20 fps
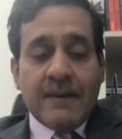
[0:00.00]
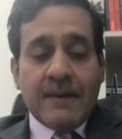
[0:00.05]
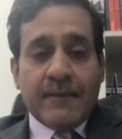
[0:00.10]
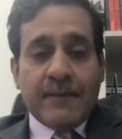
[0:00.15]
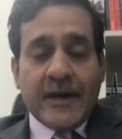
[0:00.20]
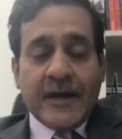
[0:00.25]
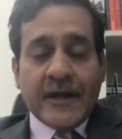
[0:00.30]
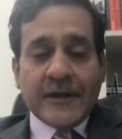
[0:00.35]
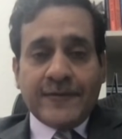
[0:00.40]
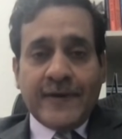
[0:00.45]

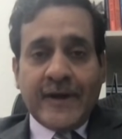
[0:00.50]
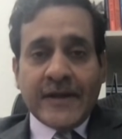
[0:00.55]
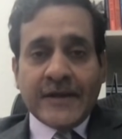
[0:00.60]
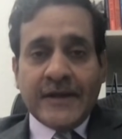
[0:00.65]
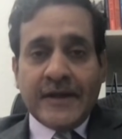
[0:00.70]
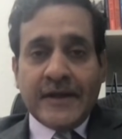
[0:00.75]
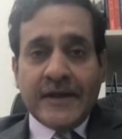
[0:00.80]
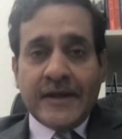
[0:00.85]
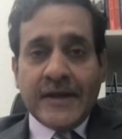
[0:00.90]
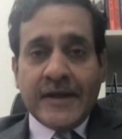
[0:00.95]
But as far as
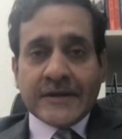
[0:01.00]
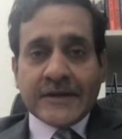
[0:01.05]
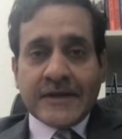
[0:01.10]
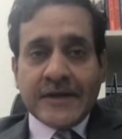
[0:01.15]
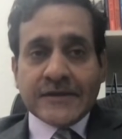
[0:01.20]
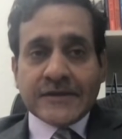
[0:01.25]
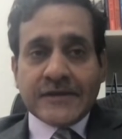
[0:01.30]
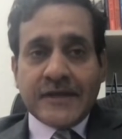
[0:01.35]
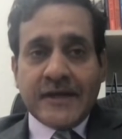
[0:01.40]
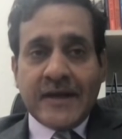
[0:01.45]
India is
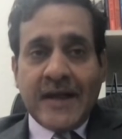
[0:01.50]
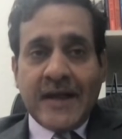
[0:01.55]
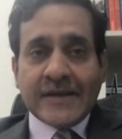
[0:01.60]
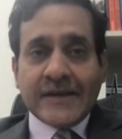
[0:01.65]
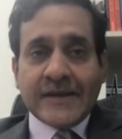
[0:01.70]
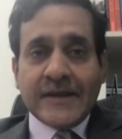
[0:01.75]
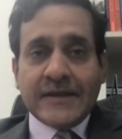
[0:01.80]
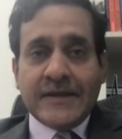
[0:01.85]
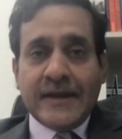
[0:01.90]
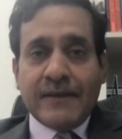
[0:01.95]
concerned, I
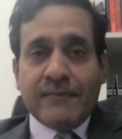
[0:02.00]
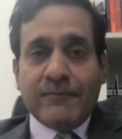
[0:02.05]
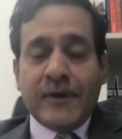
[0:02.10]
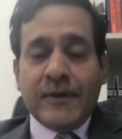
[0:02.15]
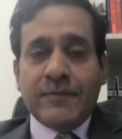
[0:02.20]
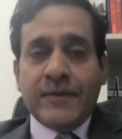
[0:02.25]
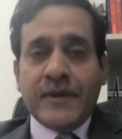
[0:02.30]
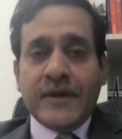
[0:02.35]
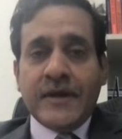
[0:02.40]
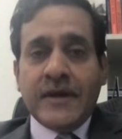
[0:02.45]
think there
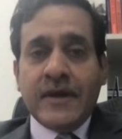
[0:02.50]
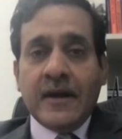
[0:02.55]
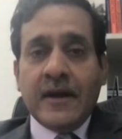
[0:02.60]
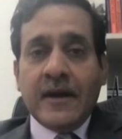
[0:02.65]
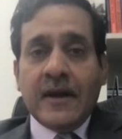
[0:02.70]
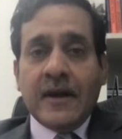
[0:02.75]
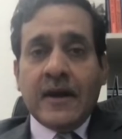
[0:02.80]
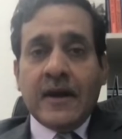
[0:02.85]
may be